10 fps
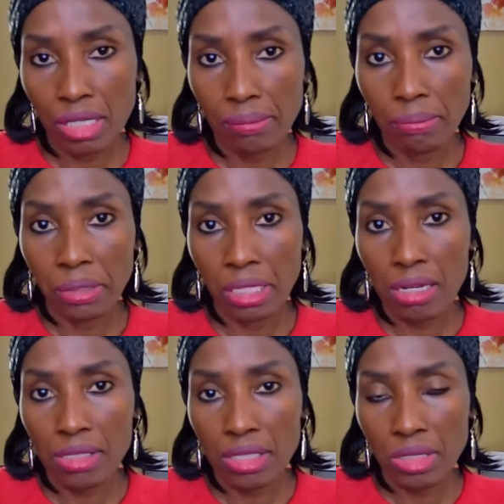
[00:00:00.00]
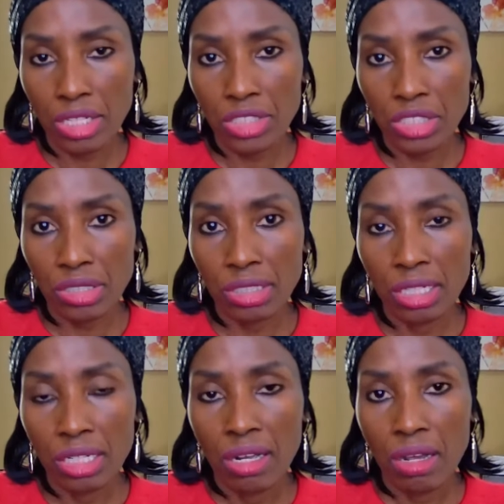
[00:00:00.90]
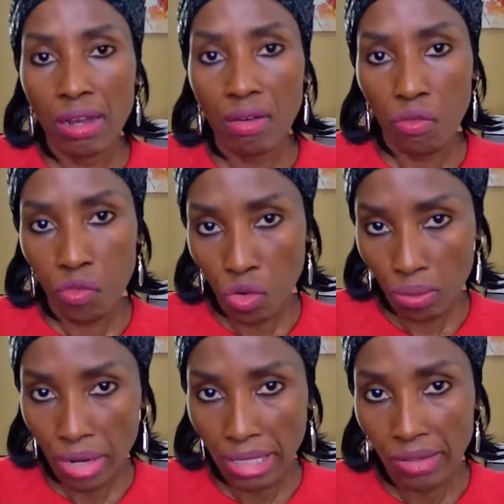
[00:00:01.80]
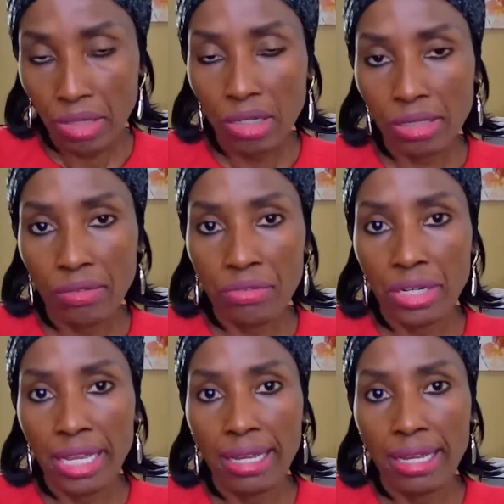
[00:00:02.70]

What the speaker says: complete a consultation form right on the front